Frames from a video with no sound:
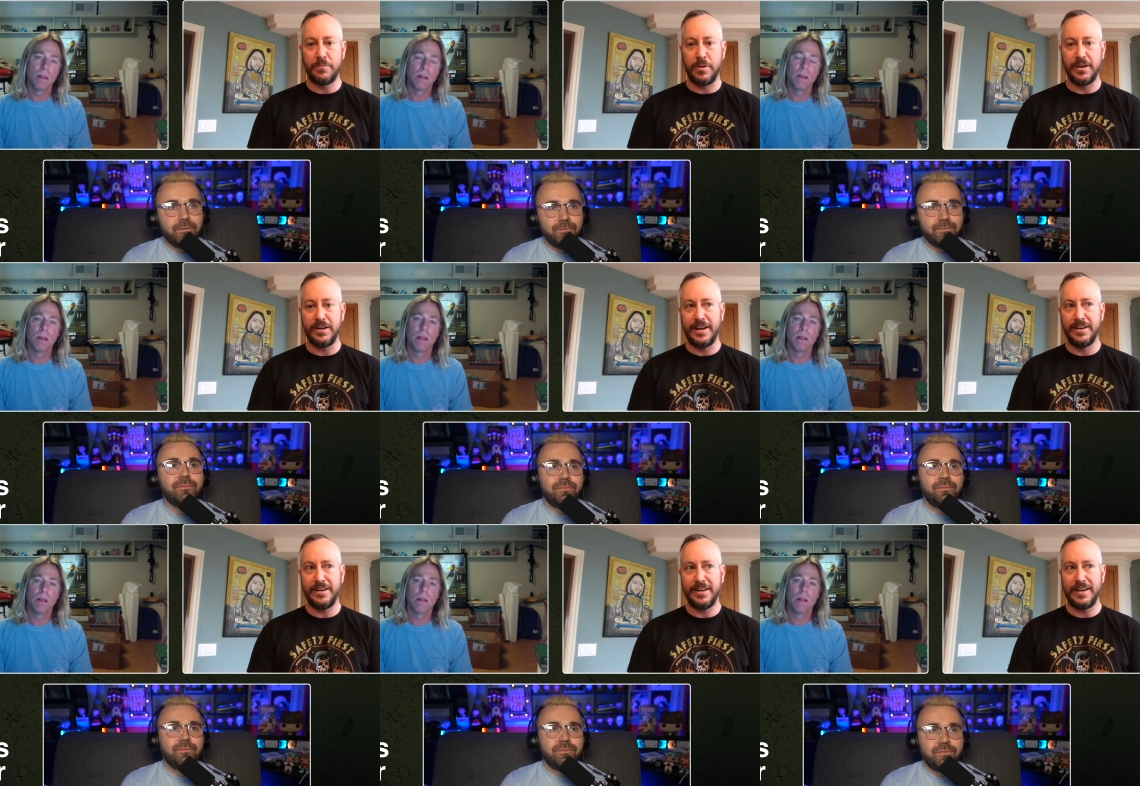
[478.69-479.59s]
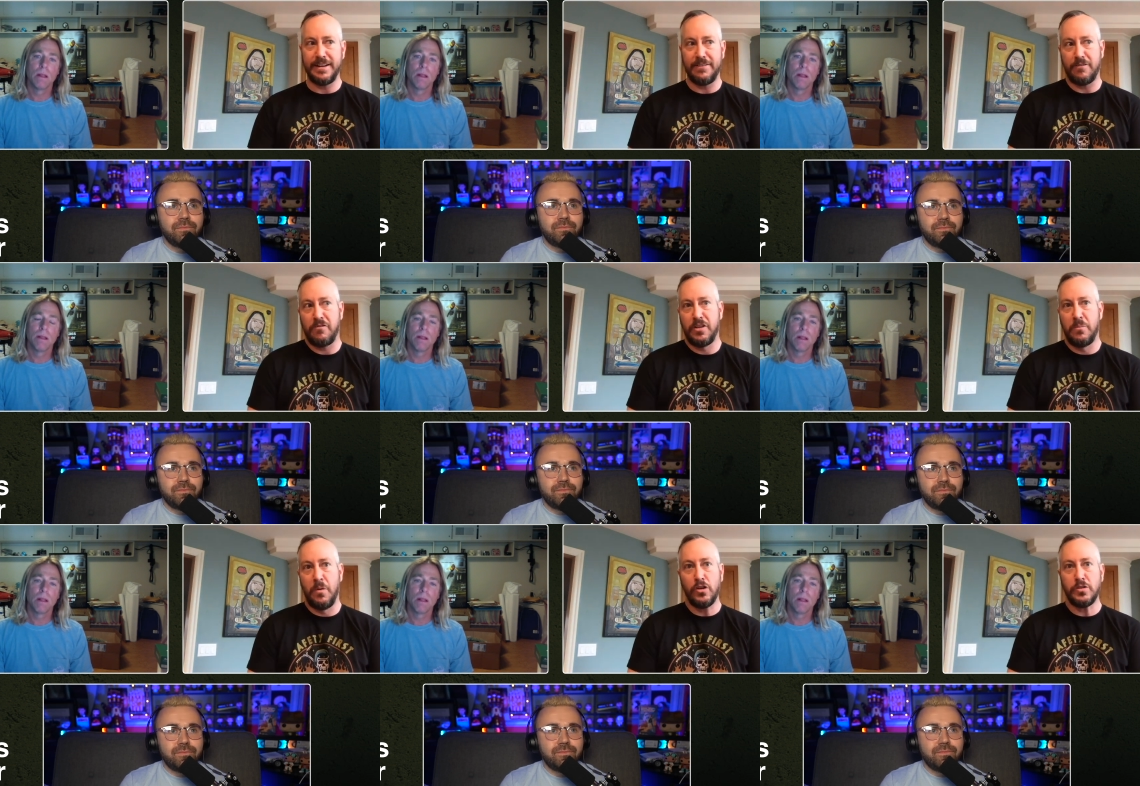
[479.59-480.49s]
Speaker 1: But in for the
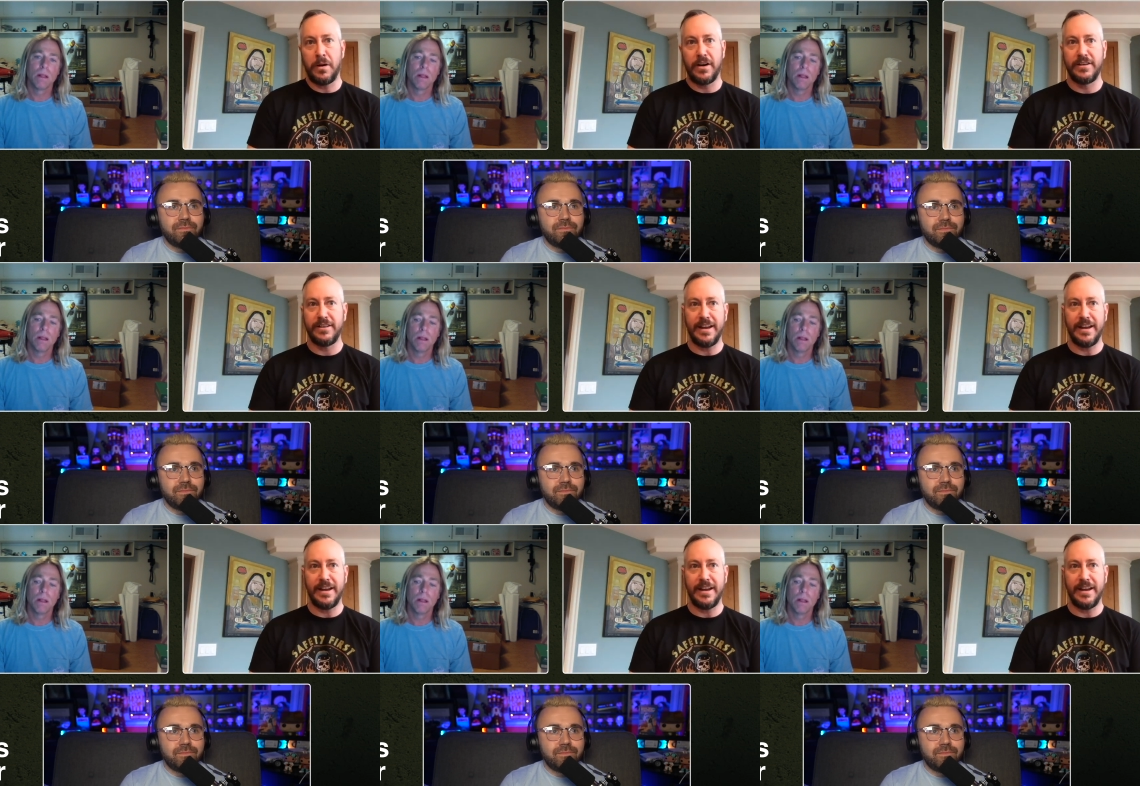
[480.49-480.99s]
most part,